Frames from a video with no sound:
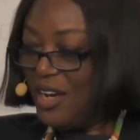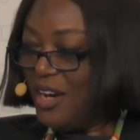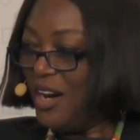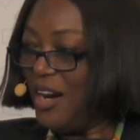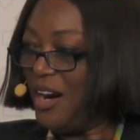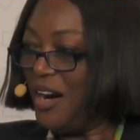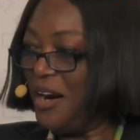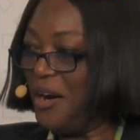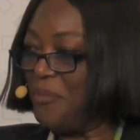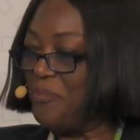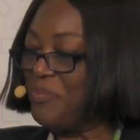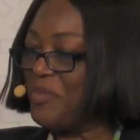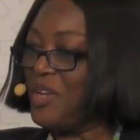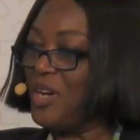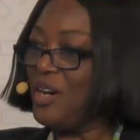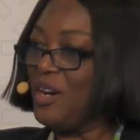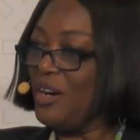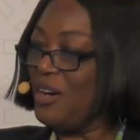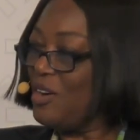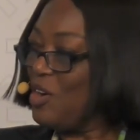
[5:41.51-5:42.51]
Our
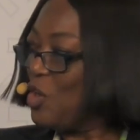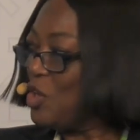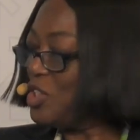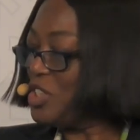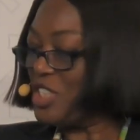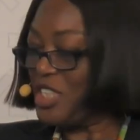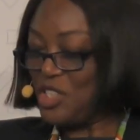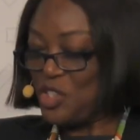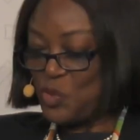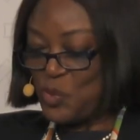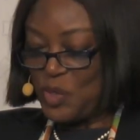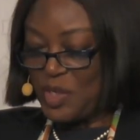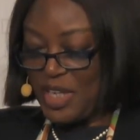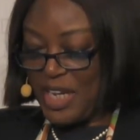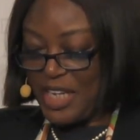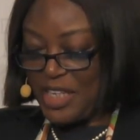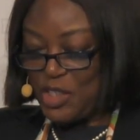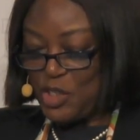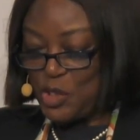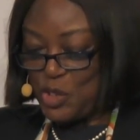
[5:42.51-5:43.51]
audience would
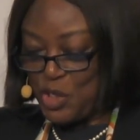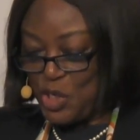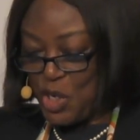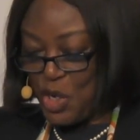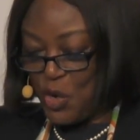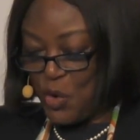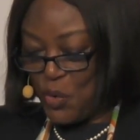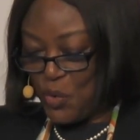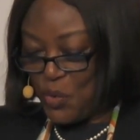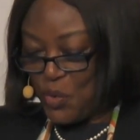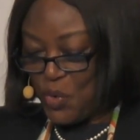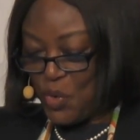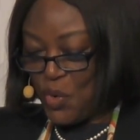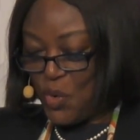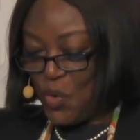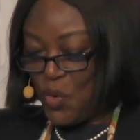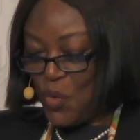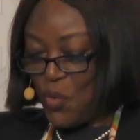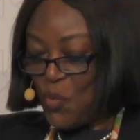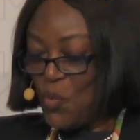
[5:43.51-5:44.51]
like to know,
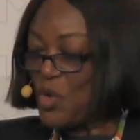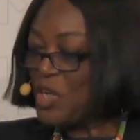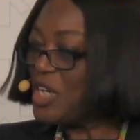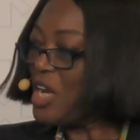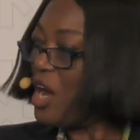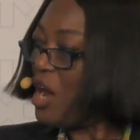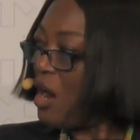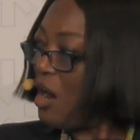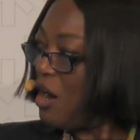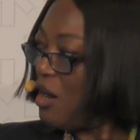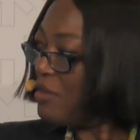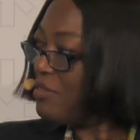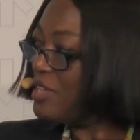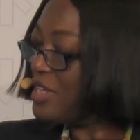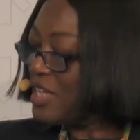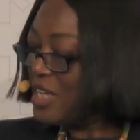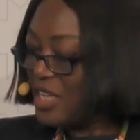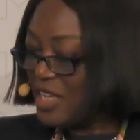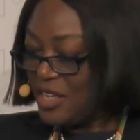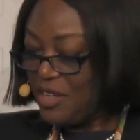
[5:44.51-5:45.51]
what are the
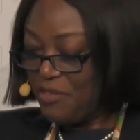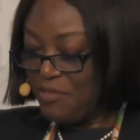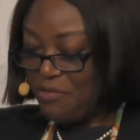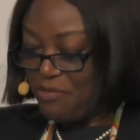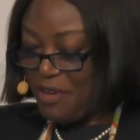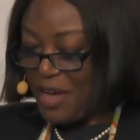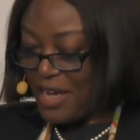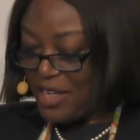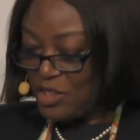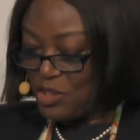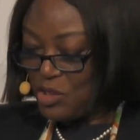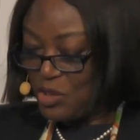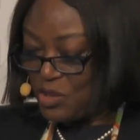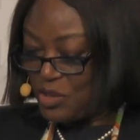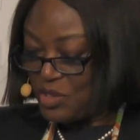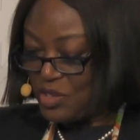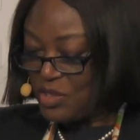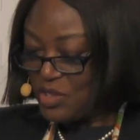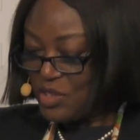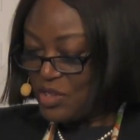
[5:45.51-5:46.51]
key
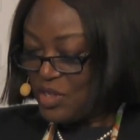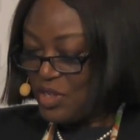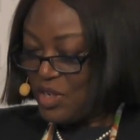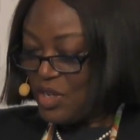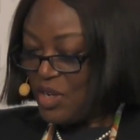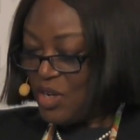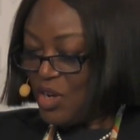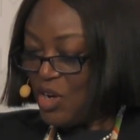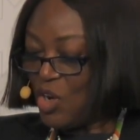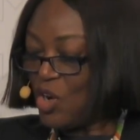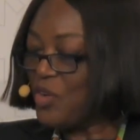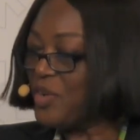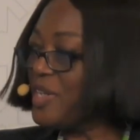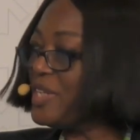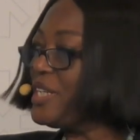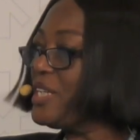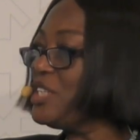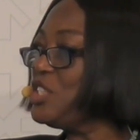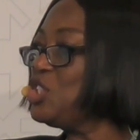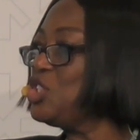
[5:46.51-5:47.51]
factors
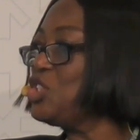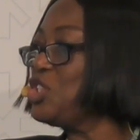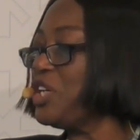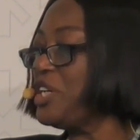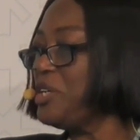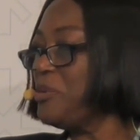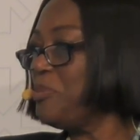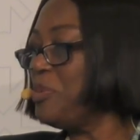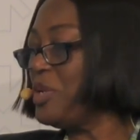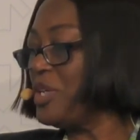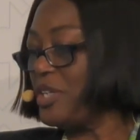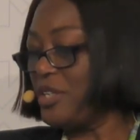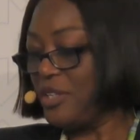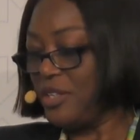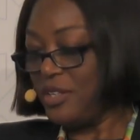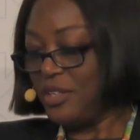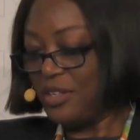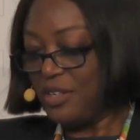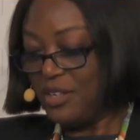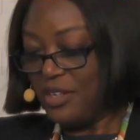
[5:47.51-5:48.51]
currently shaping
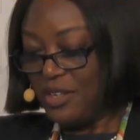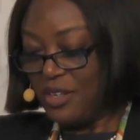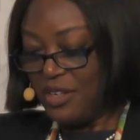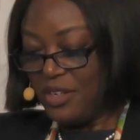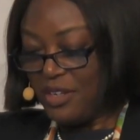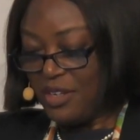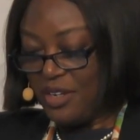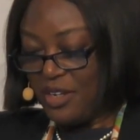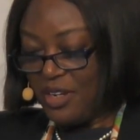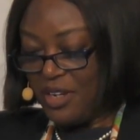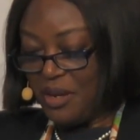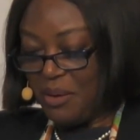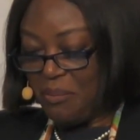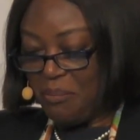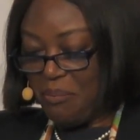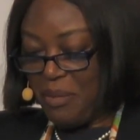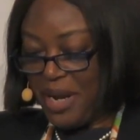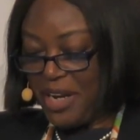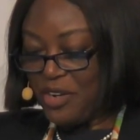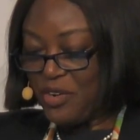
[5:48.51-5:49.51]

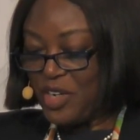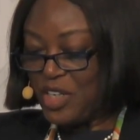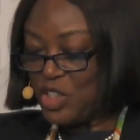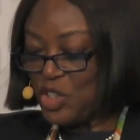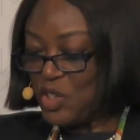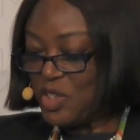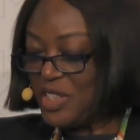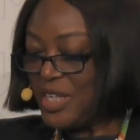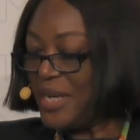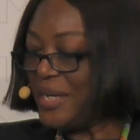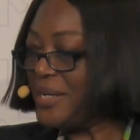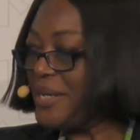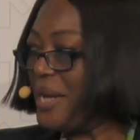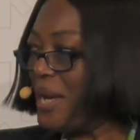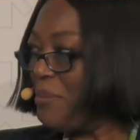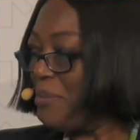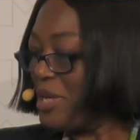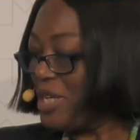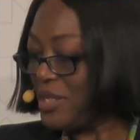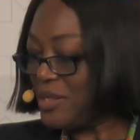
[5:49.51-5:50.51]
migration
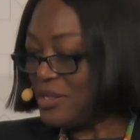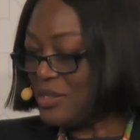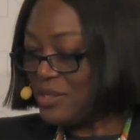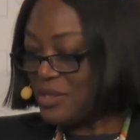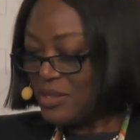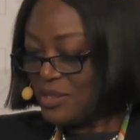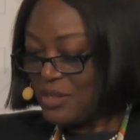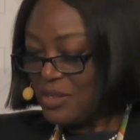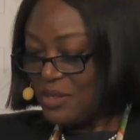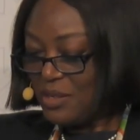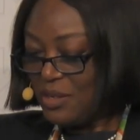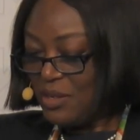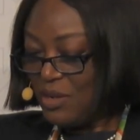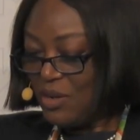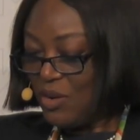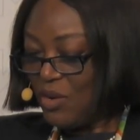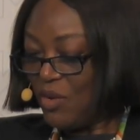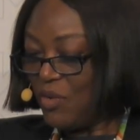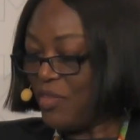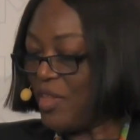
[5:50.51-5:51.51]
dynamics
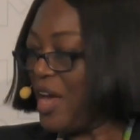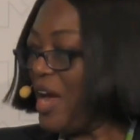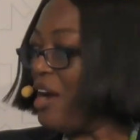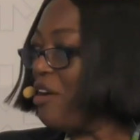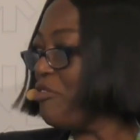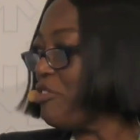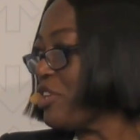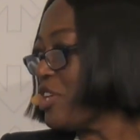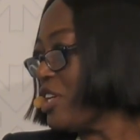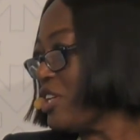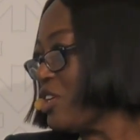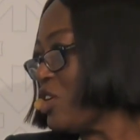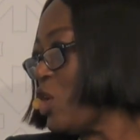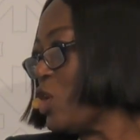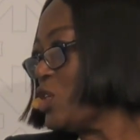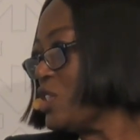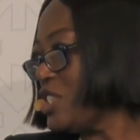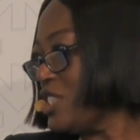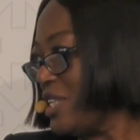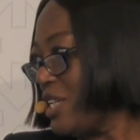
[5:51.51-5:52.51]
on the African
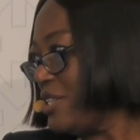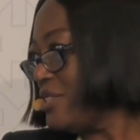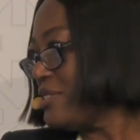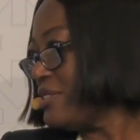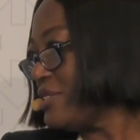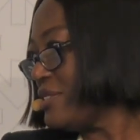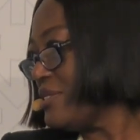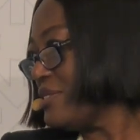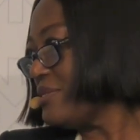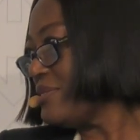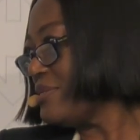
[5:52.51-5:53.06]
continent?